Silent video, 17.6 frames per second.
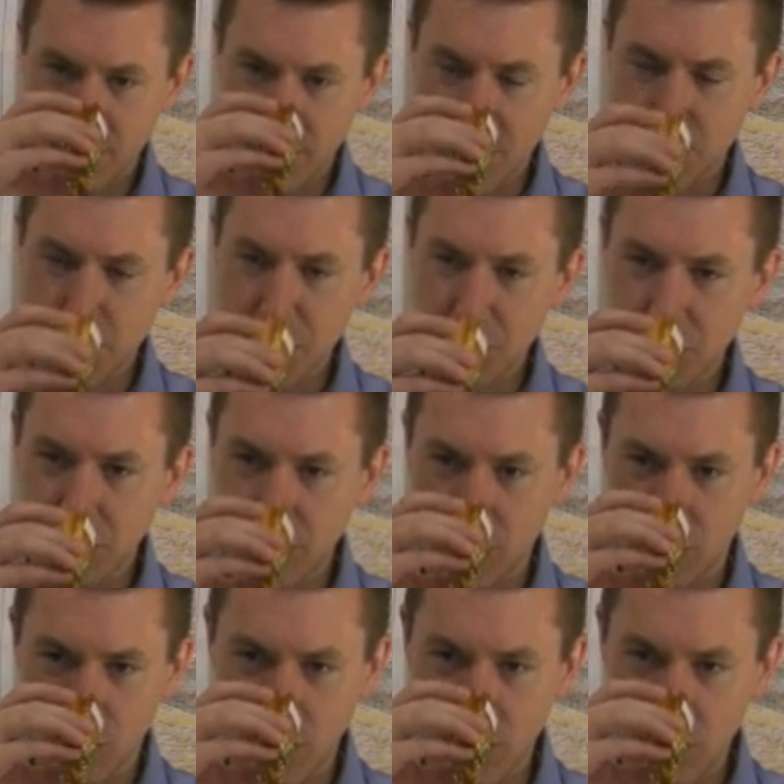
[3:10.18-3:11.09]
especially in a
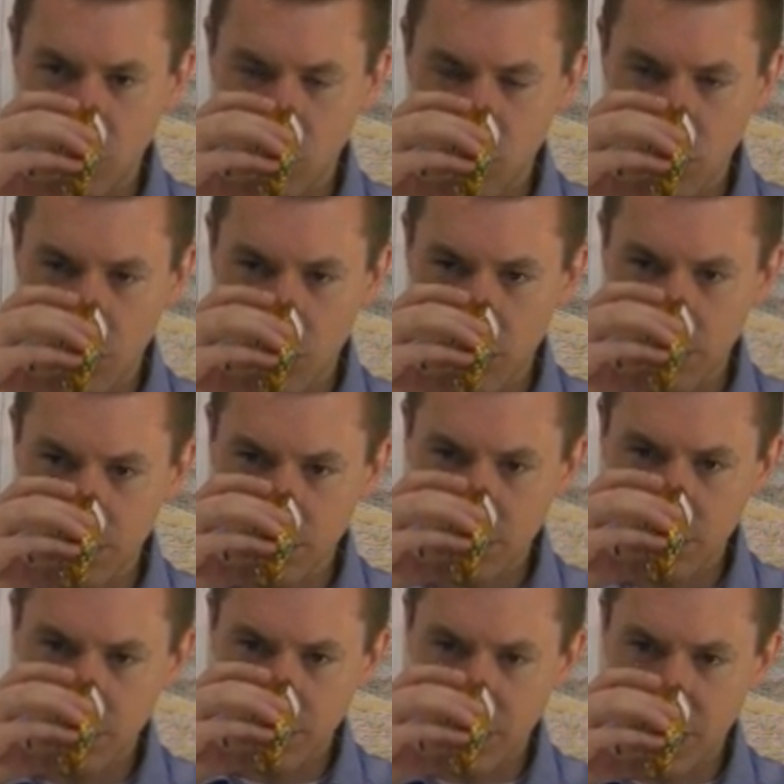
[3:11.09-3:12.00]
green oolong
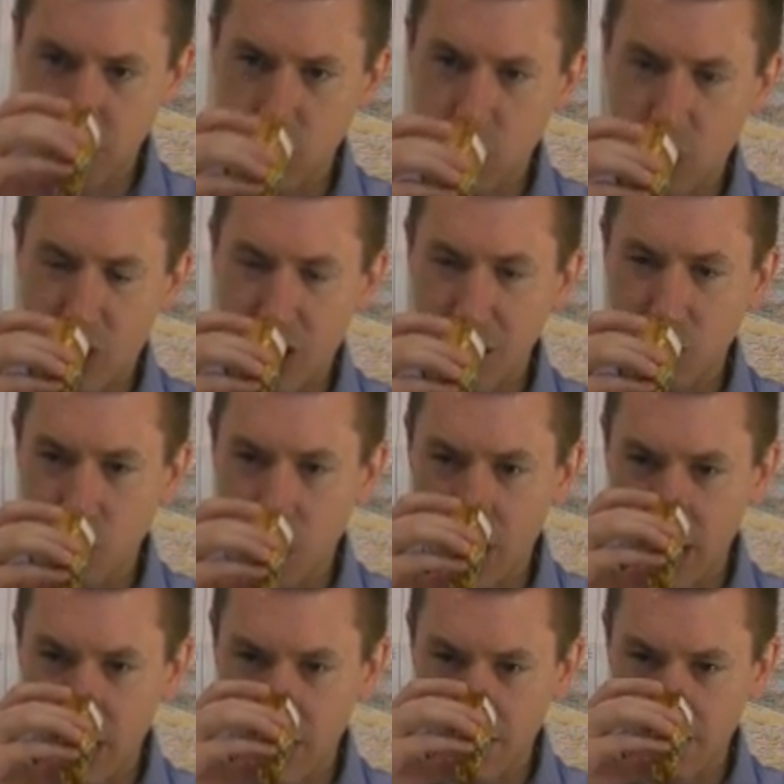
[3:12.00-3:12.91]
in quite a
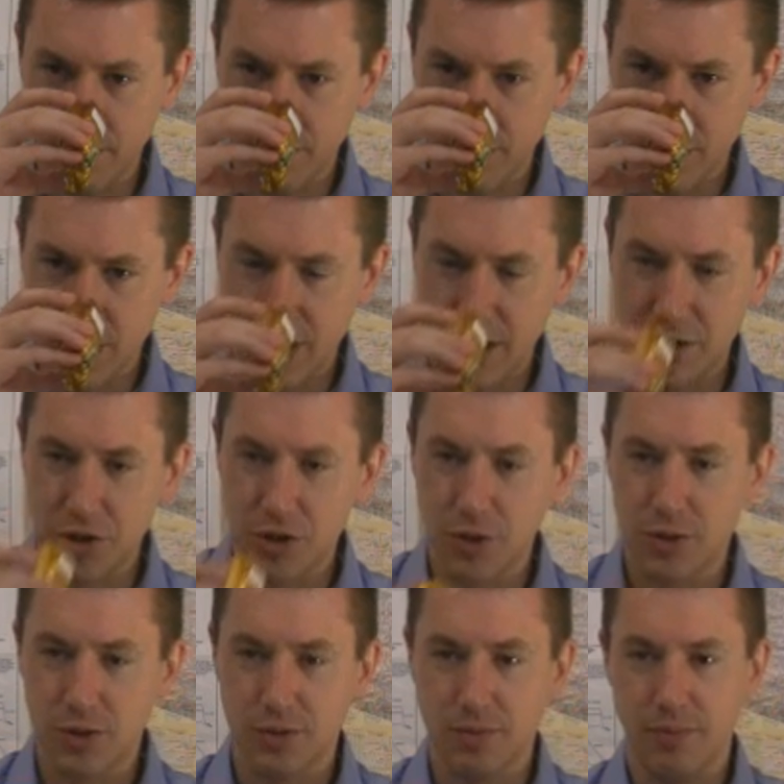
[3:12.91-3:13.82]
while.
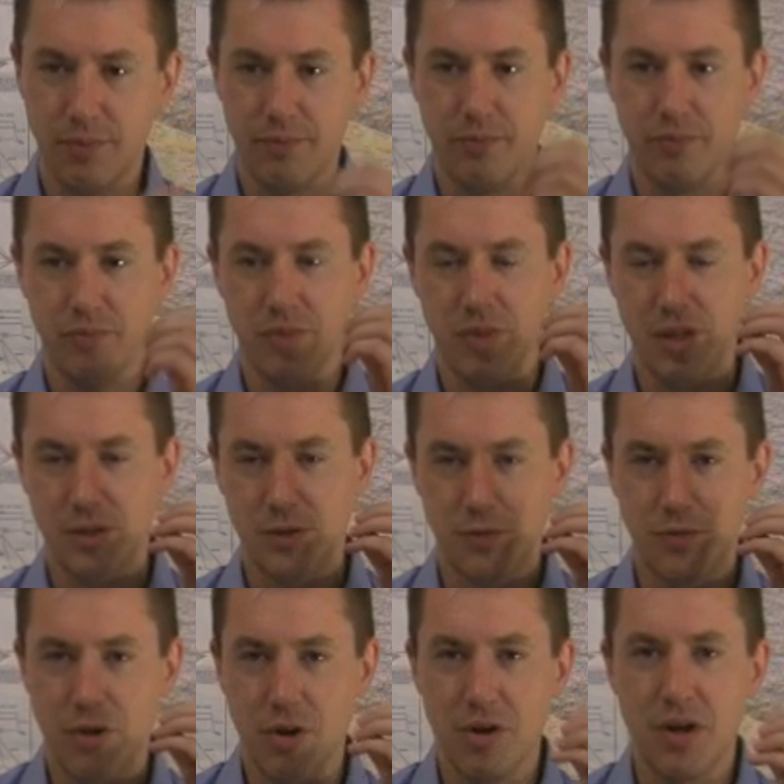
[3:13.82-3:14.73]
It's
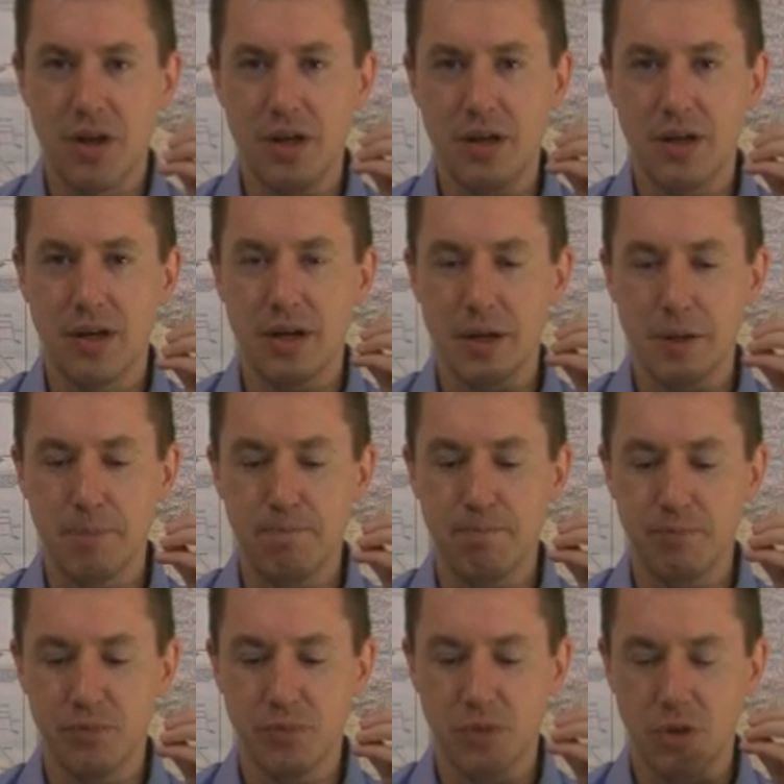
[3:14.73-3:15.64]
very
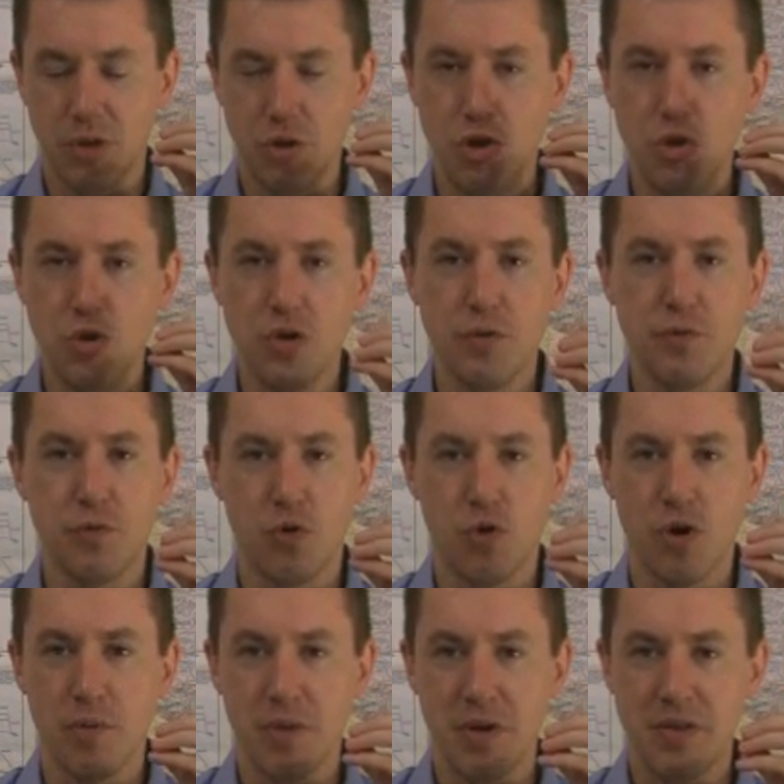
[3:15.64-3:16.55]

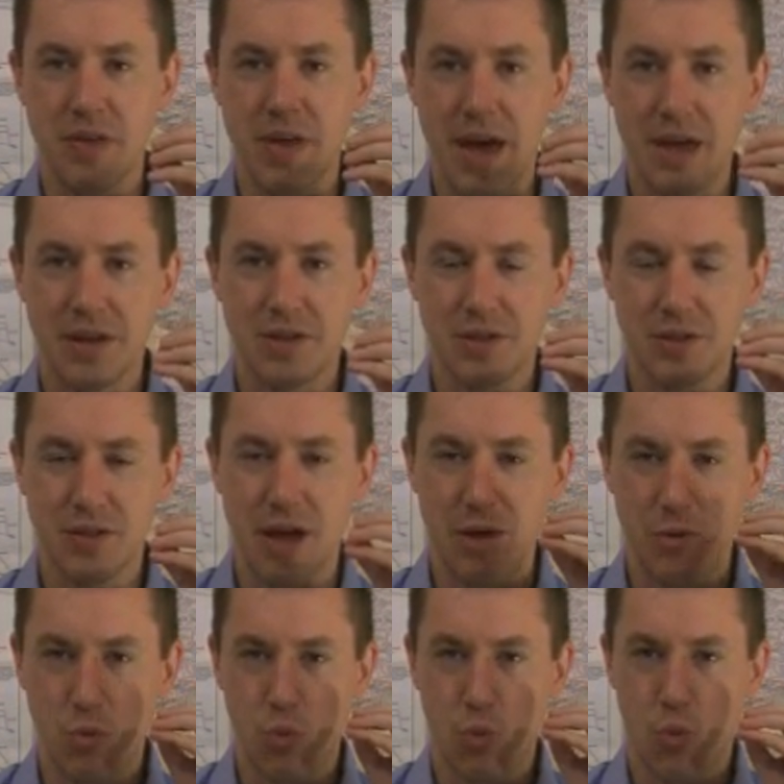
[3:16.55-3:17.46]
uniform in
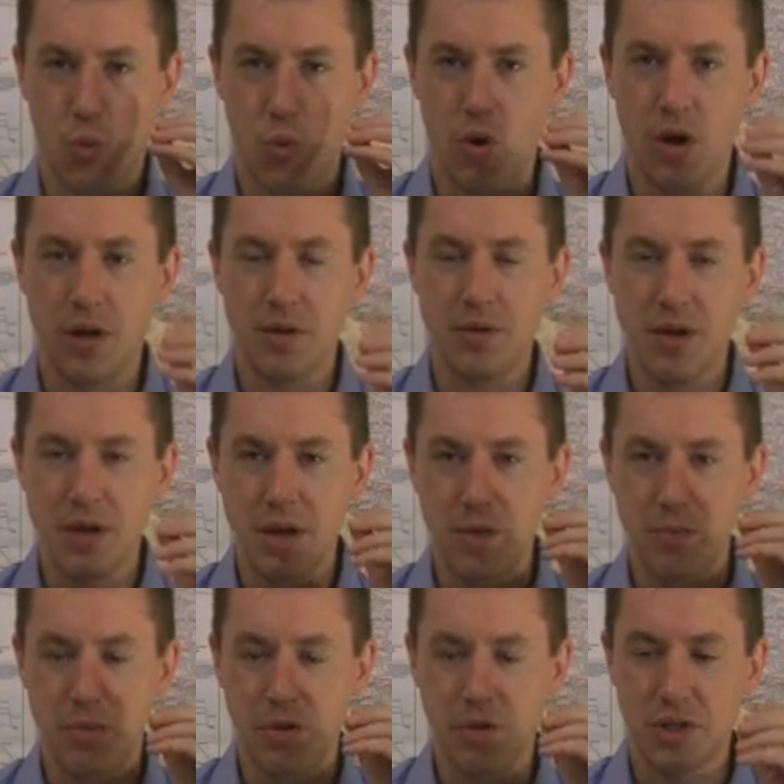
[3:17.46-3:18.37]
that one
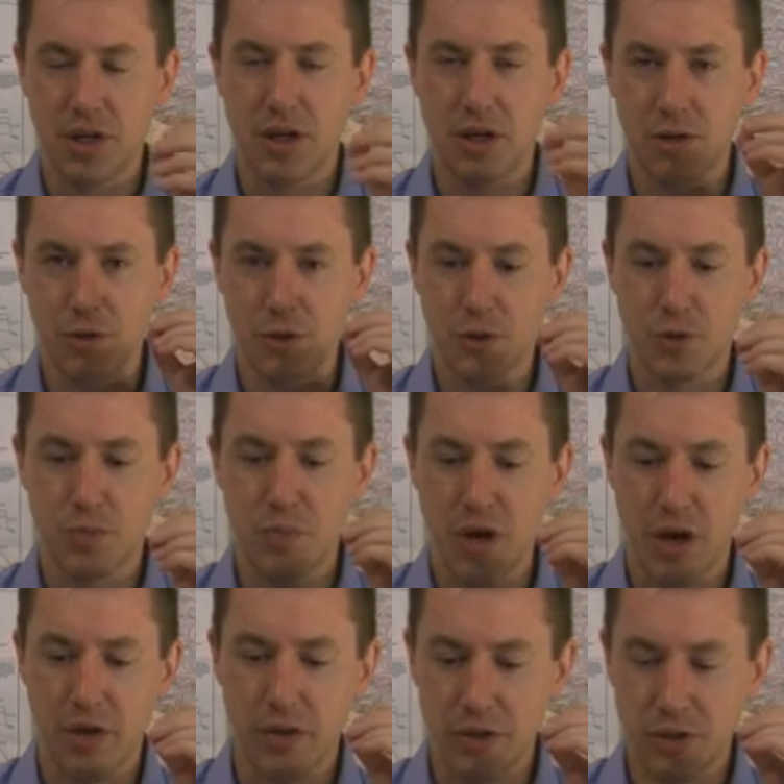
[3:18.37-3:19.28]
particular
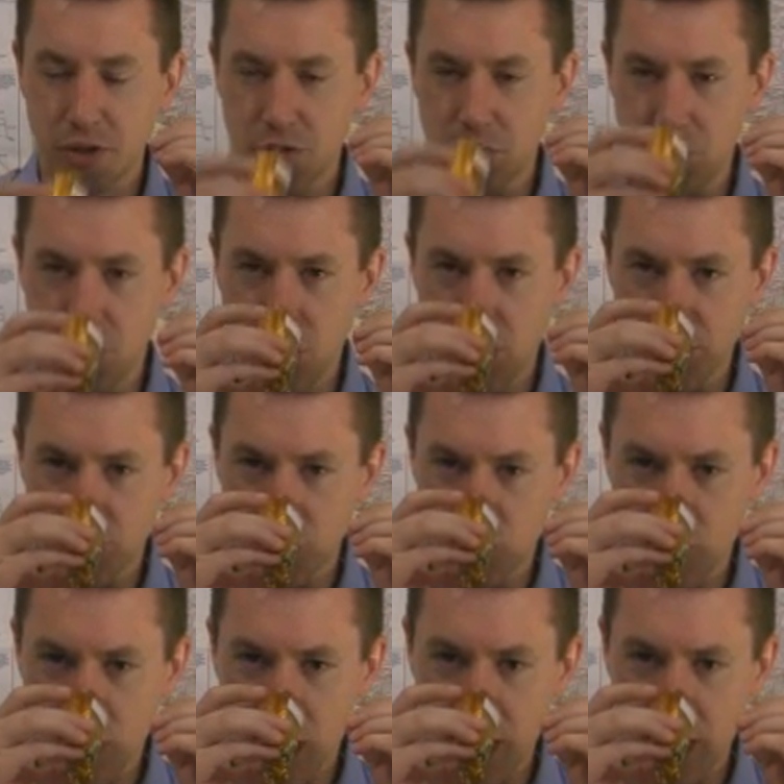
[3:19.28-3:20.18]
smell that just jumps
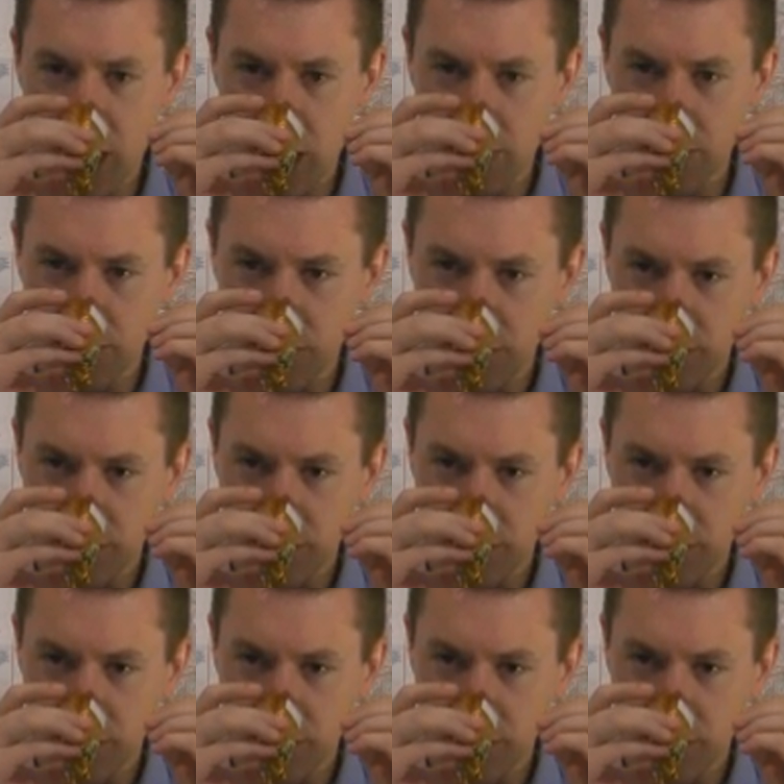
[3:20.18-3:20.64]
right out.